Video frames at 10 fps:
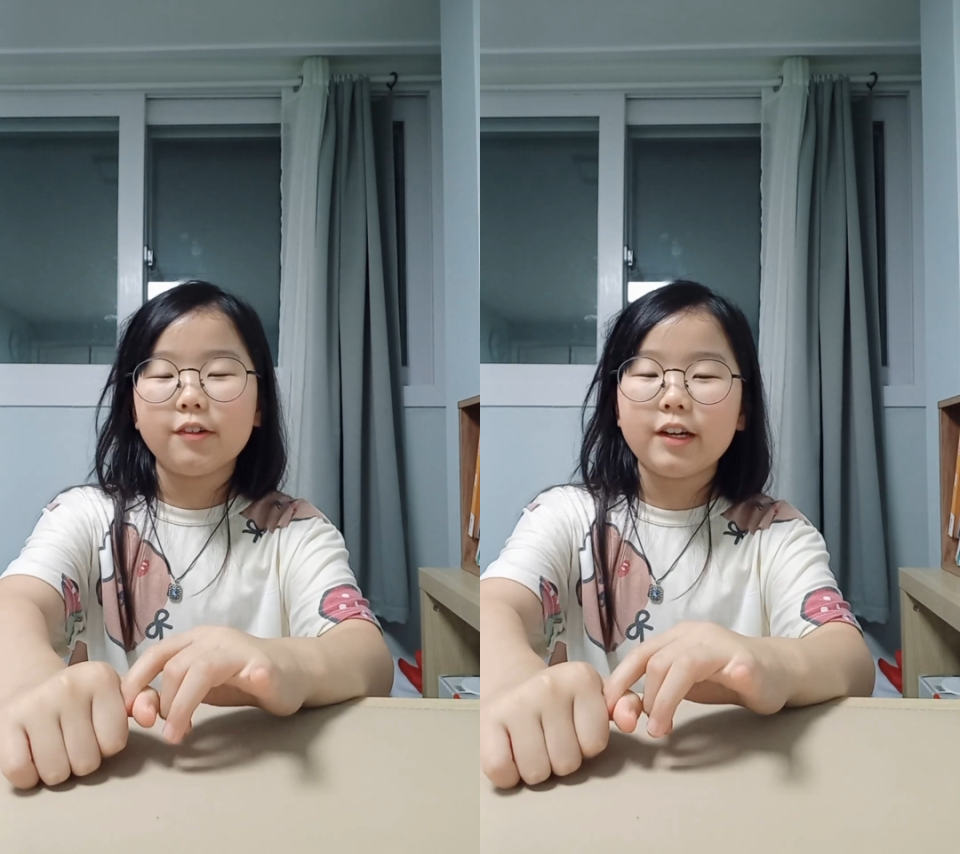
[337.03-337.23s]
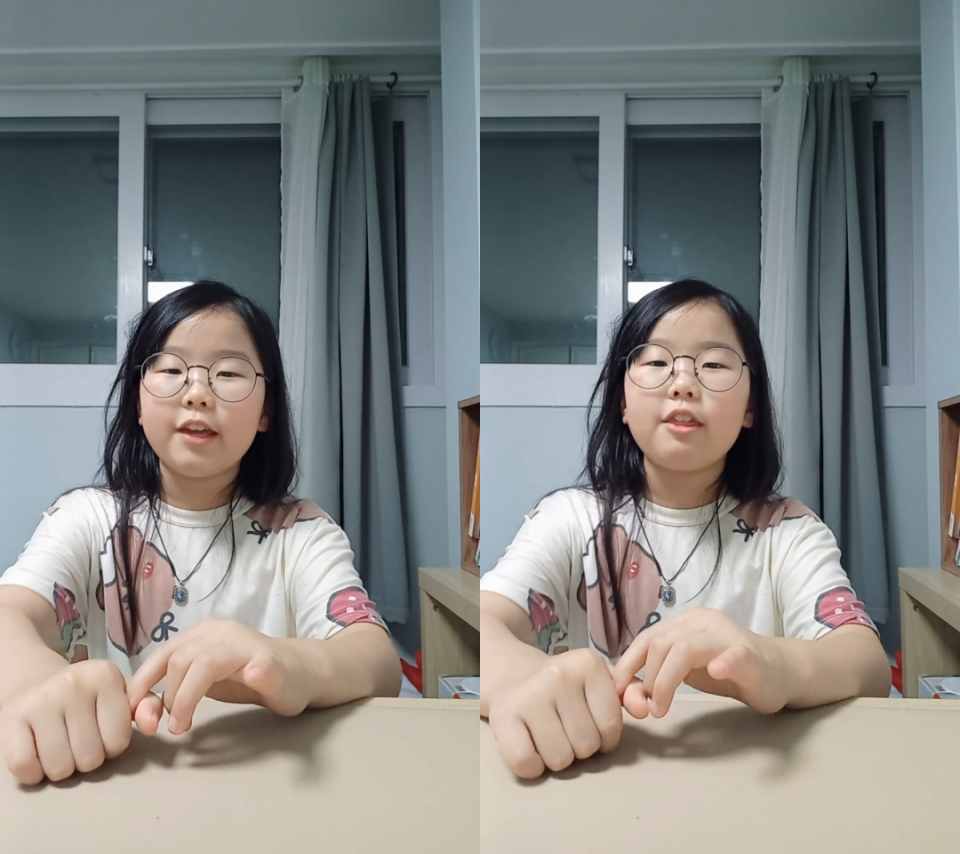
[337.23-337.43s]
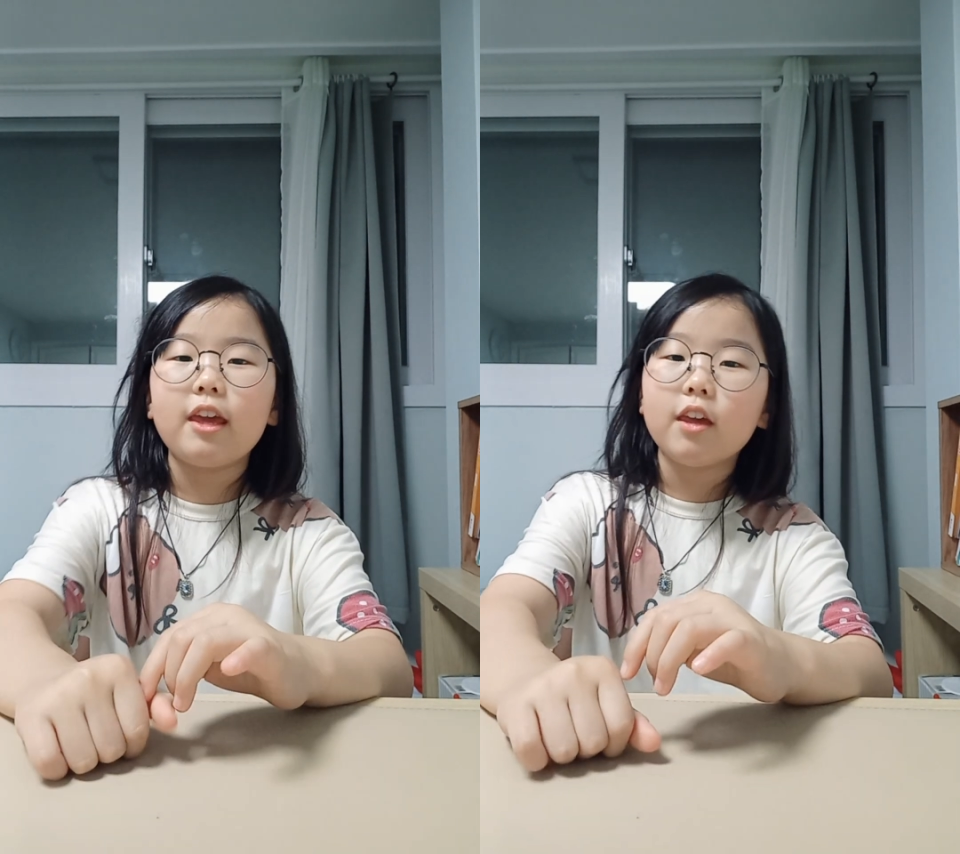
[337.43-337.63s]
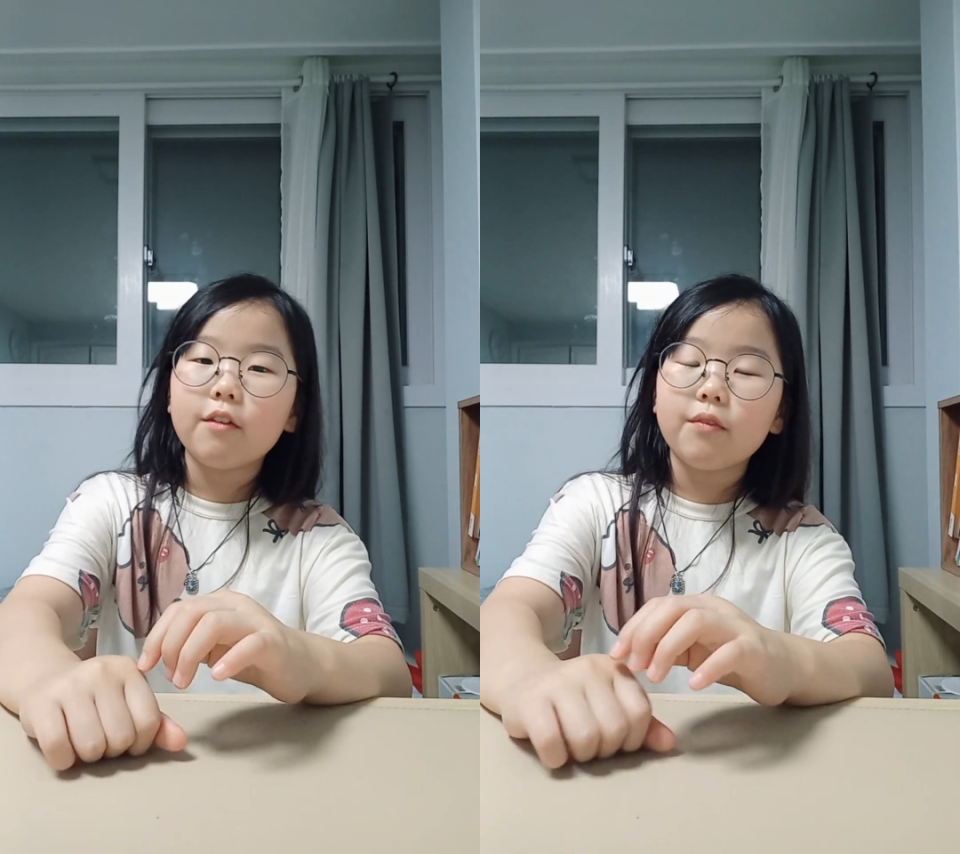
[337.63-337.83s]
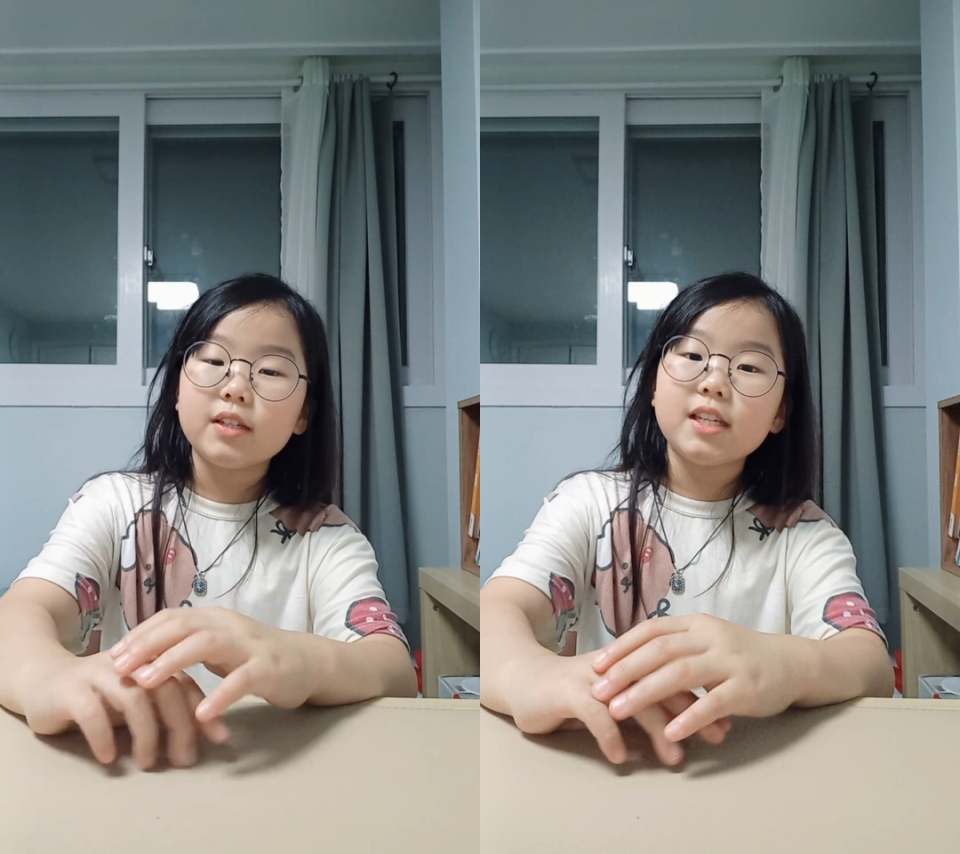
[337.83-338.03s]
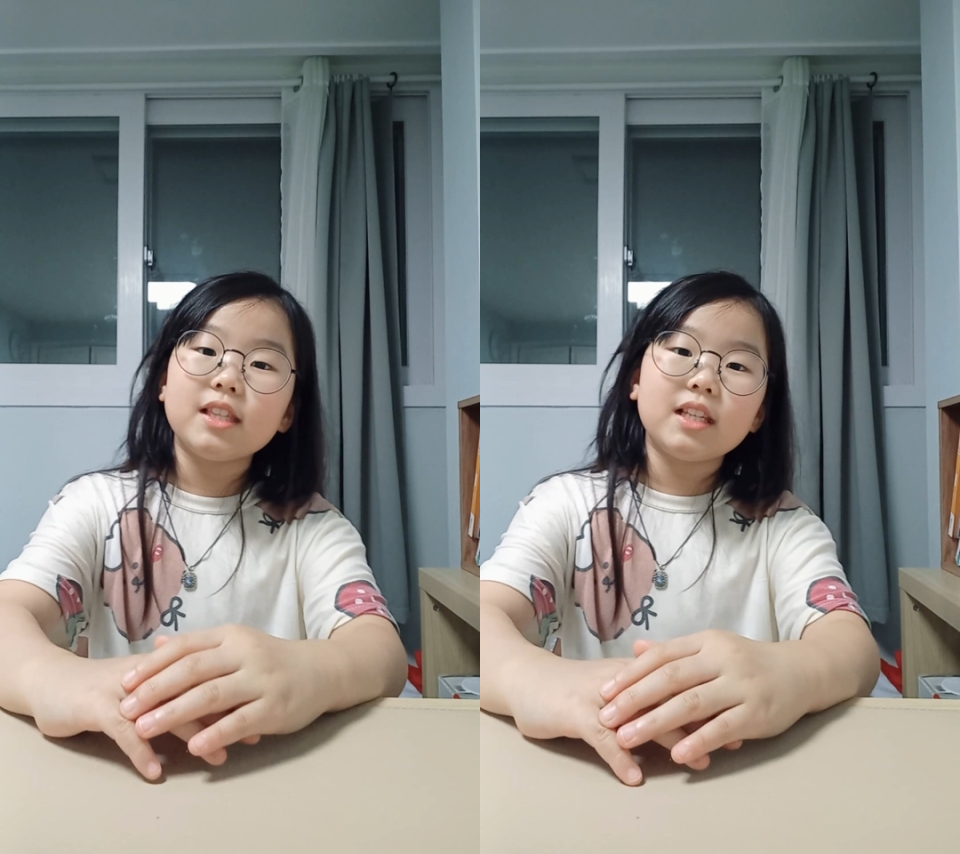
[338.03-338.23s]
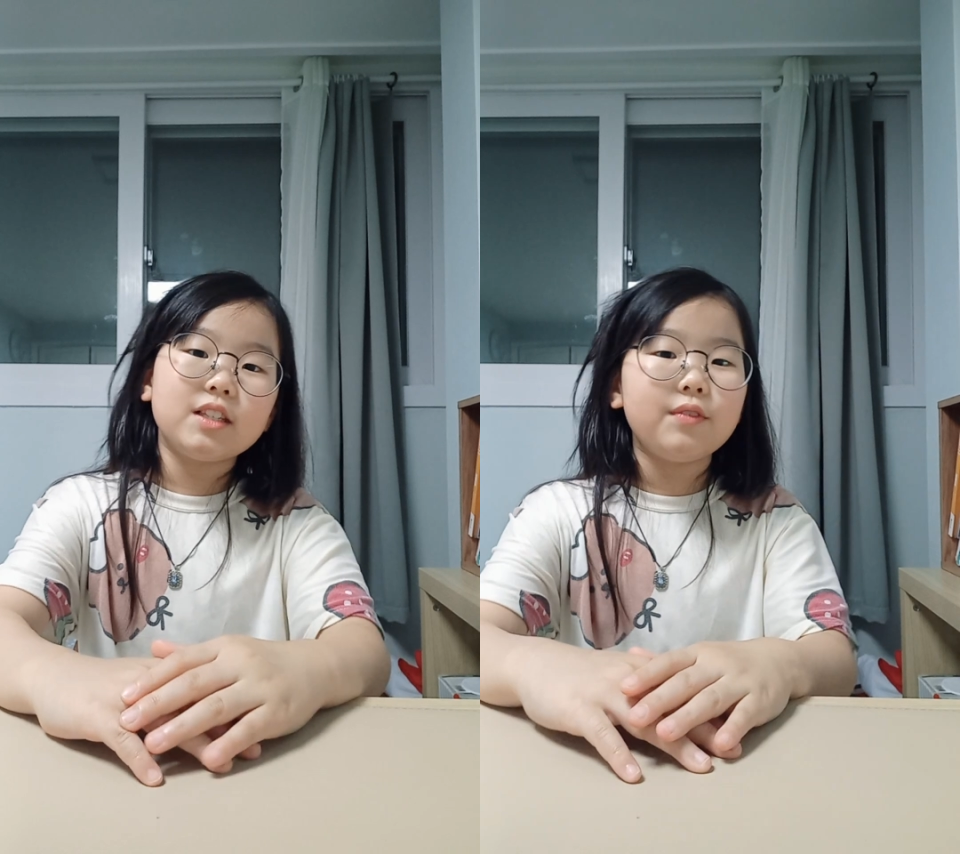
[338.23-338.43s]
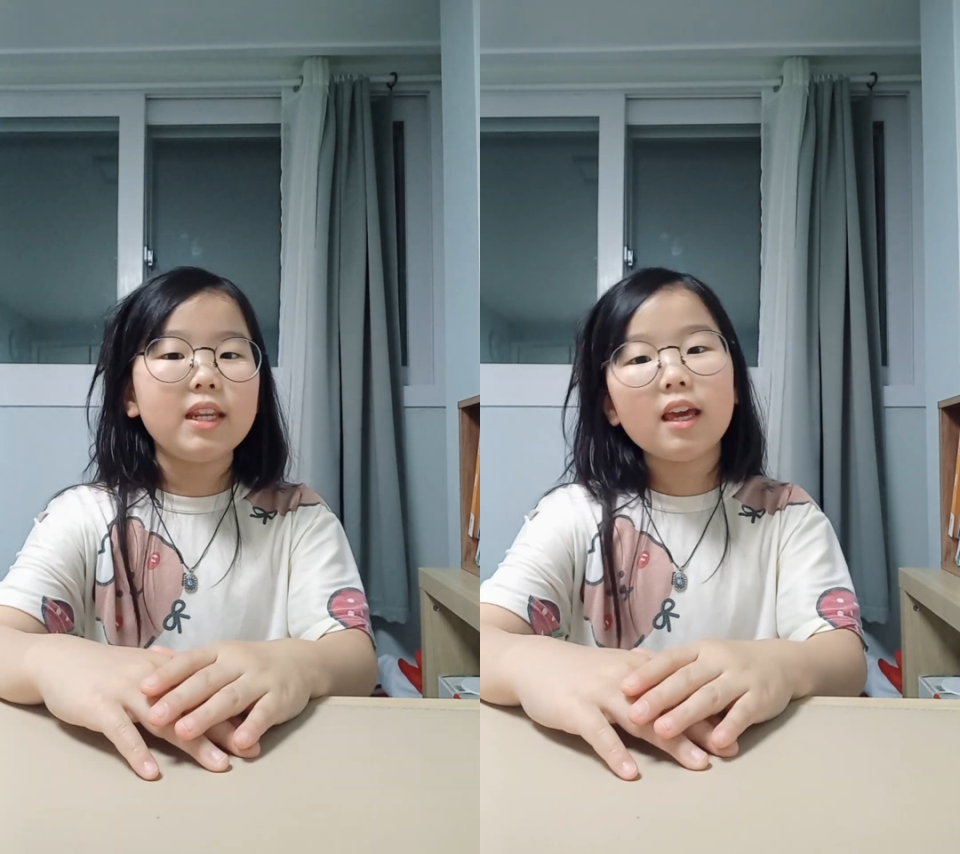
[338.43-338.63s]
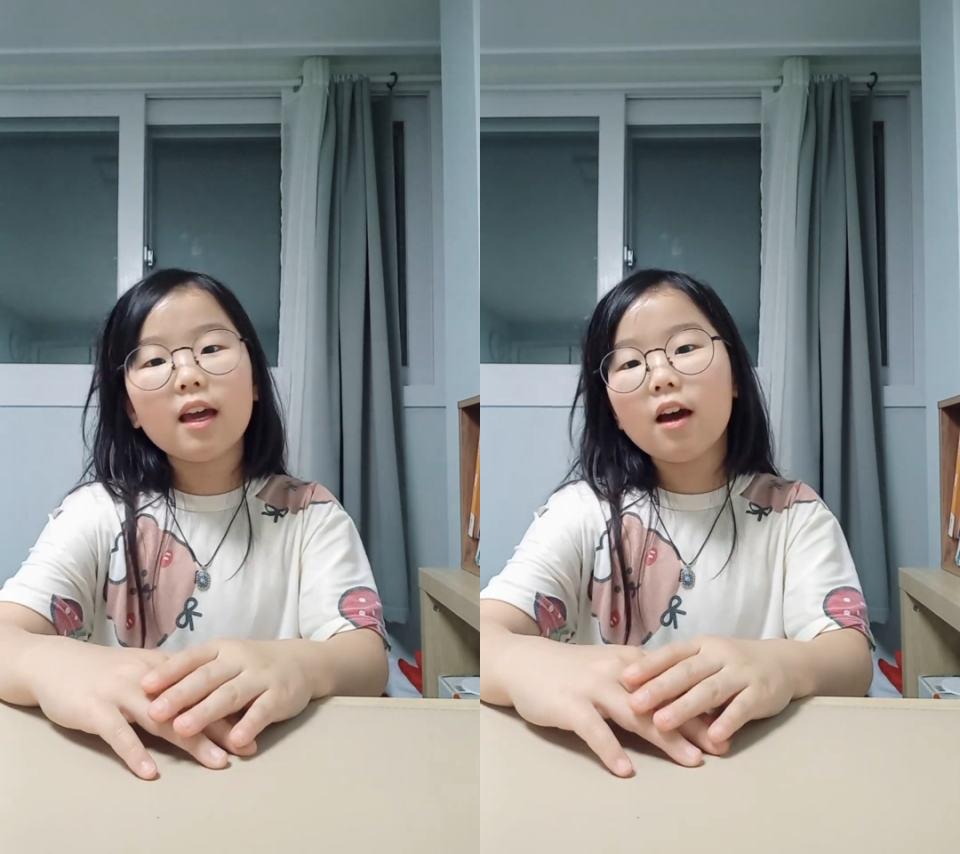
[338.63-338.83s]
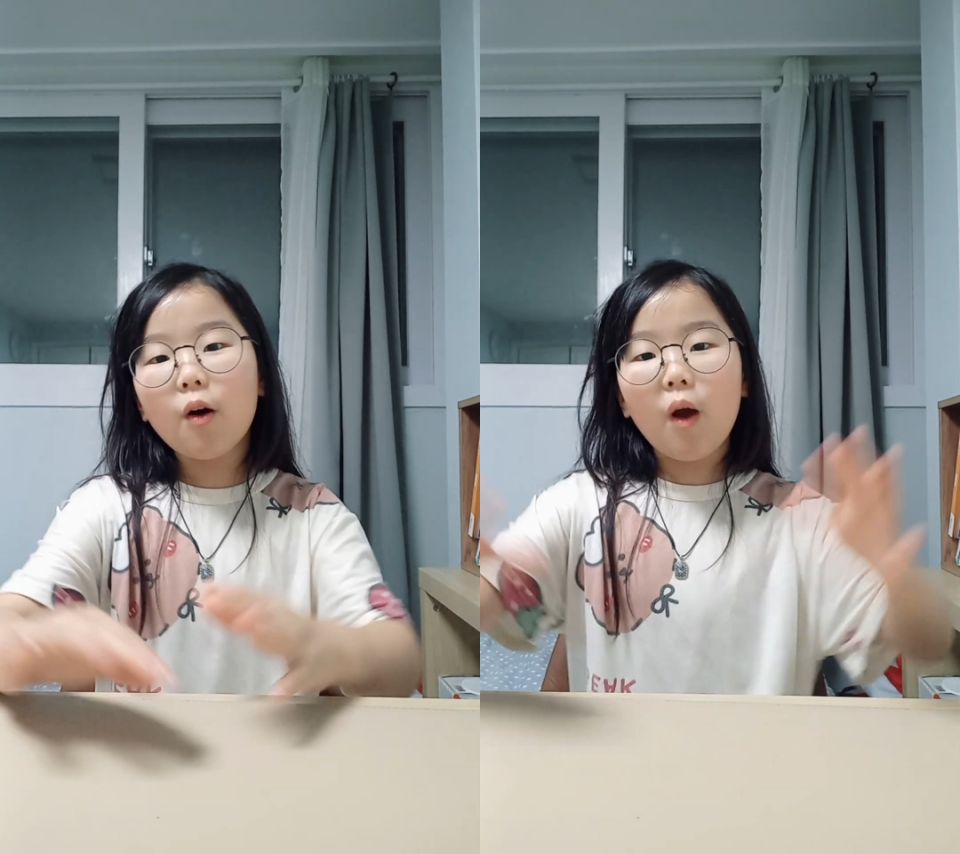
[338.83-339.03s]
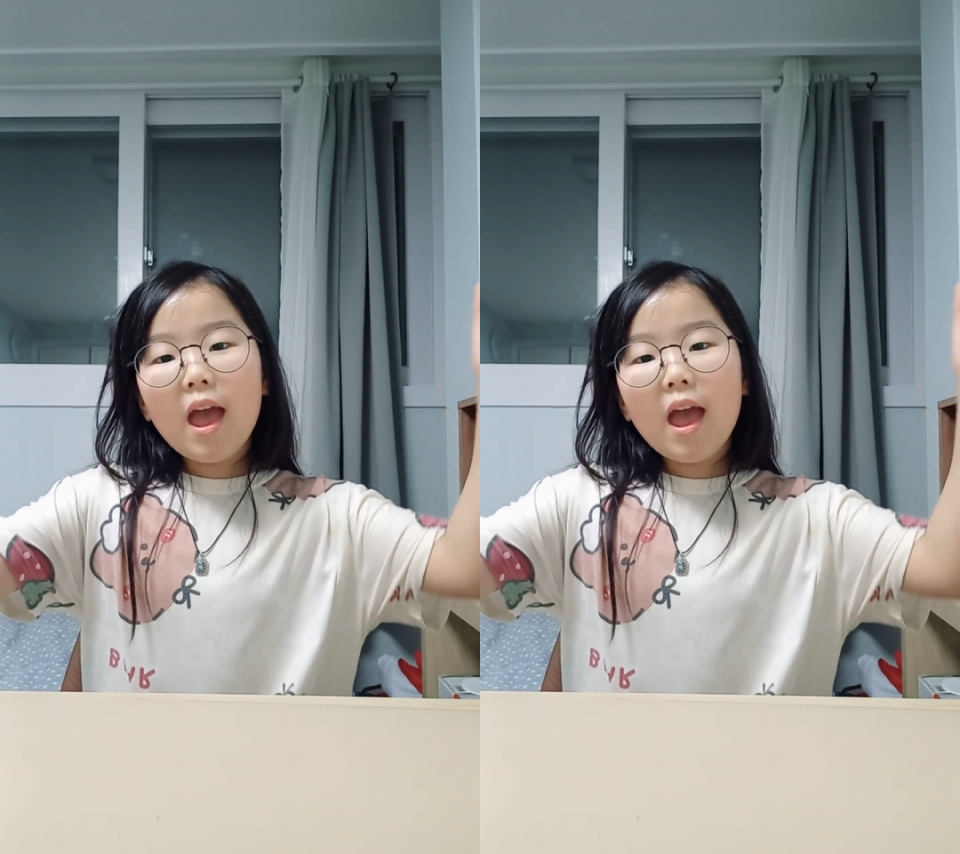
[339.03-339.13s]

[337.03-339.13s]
Okay, thank you for seeing this video.